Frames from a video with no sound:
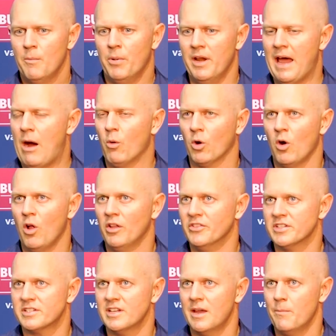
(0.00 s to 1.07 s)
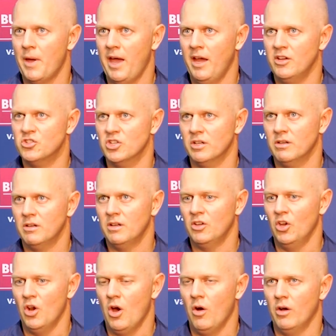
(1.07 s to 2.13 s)
but now we're all on the same page, and
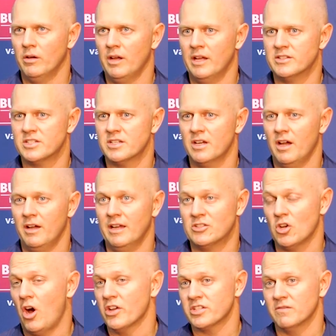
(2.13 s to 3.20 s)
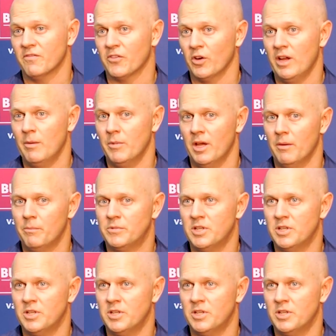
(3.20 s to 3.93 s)
you know, it's uh, it's awesome for him to,